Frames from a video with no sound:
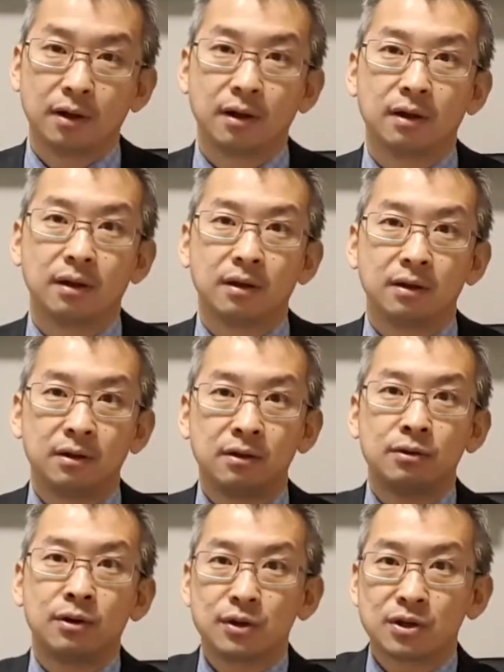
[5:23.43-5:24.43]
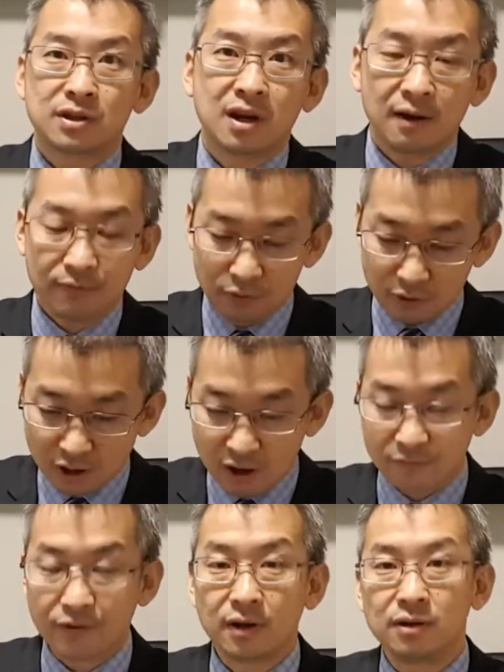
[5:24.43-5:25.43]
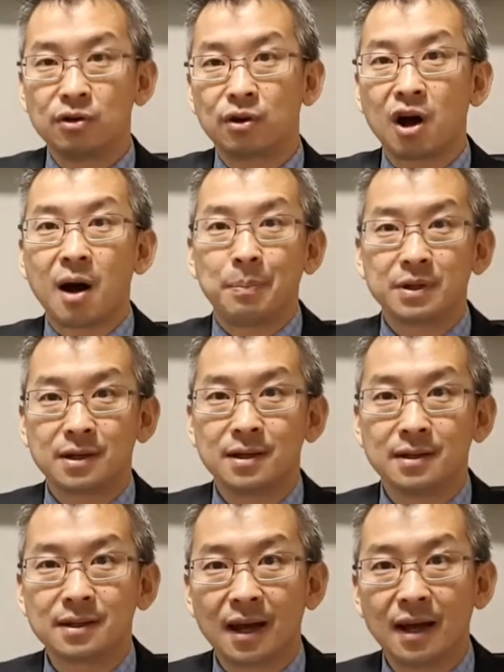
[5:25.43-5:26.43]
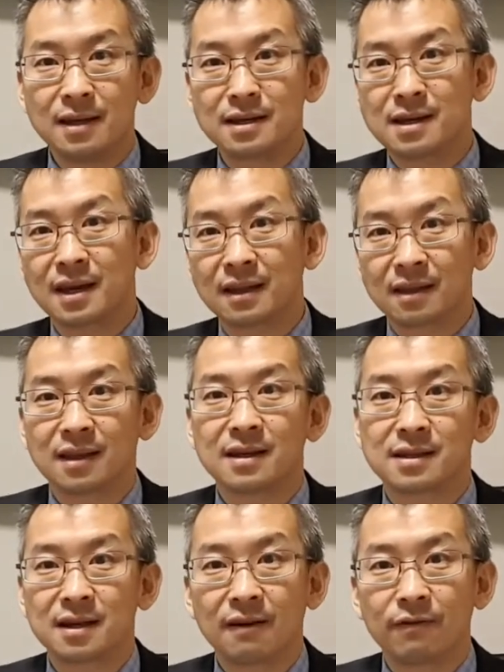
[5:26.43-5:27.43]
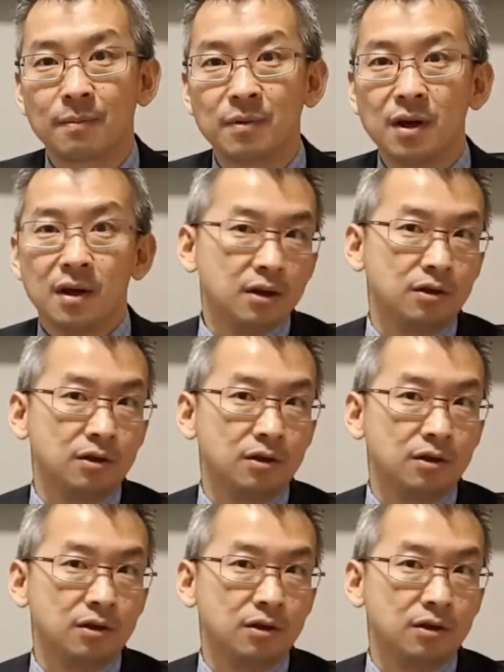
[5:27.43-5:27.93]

know your stuff, you're confident, you're competent, and you can get things done from.